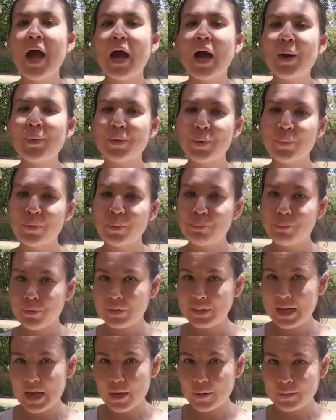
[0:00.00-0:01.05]
how you will
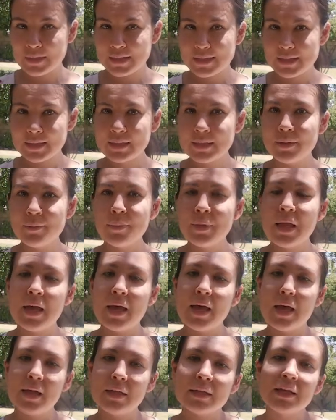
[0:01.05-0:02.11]
pronounce it,
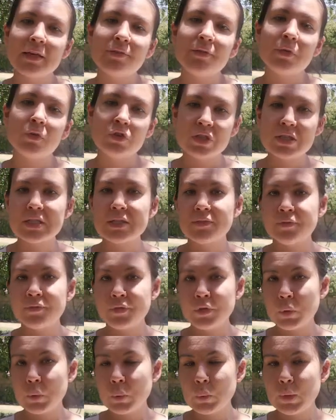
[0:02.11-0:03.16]
and give you just a
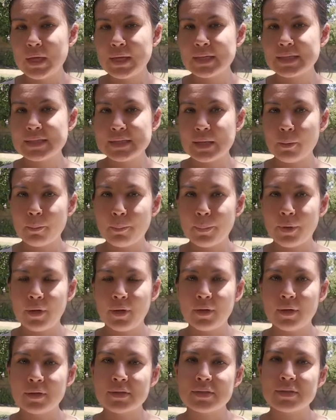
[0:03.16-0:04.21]
few
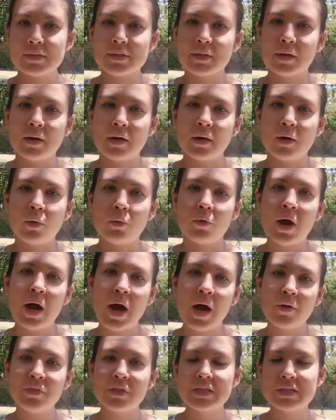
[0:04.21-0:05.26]
examples of uh,
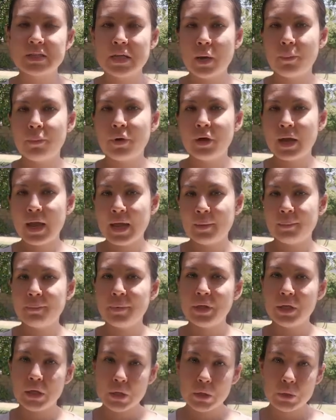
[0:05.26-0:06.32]
how this number can
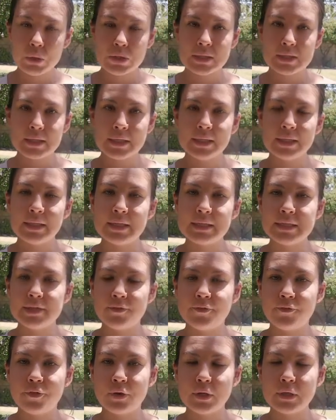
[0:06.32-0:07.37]
be used in a
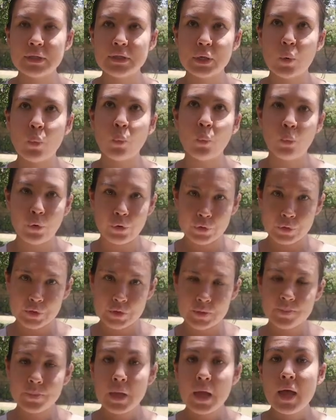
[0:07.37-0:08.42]
different
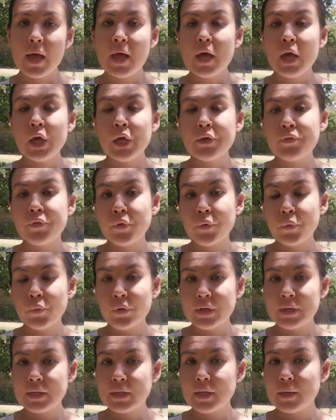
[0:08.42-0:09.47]
words. If you
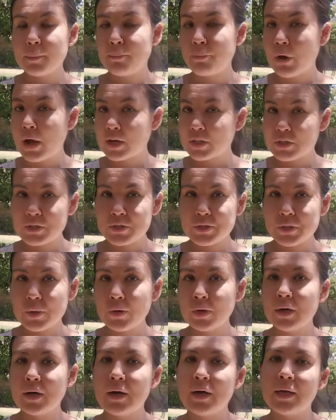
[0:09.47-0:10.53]
already practice
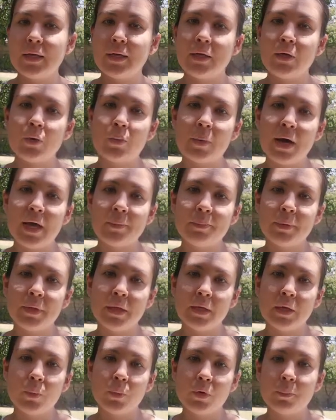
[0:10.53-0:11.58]
yoga, you might
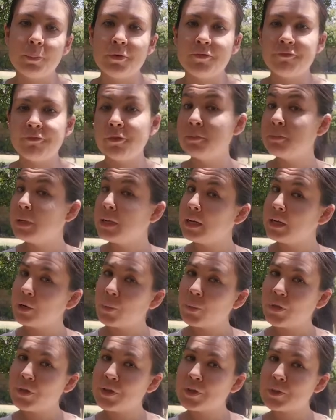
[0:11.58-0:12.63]
be will be familiar
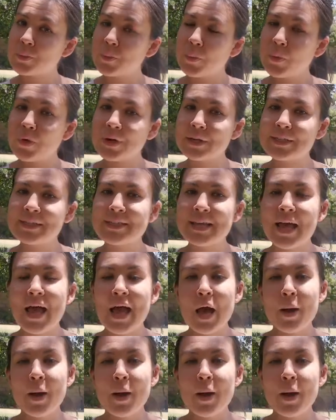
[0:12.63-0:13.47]
with these words,